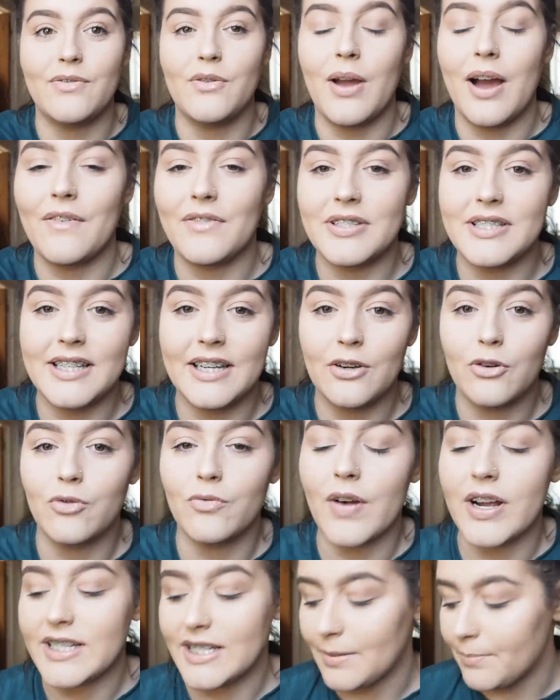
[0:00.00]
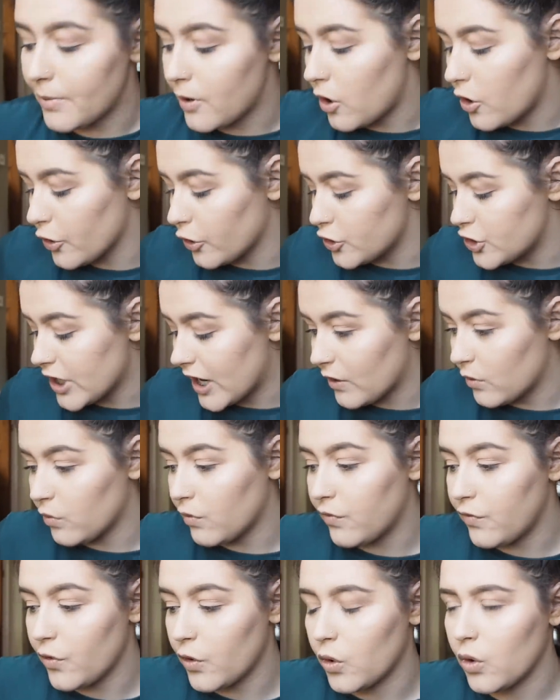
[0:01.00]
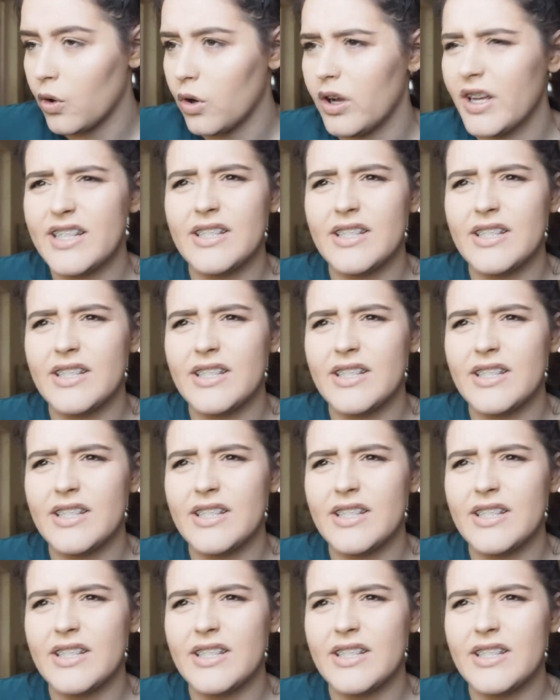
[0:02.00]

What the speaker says: if you haven't seen it already, but on channel 4,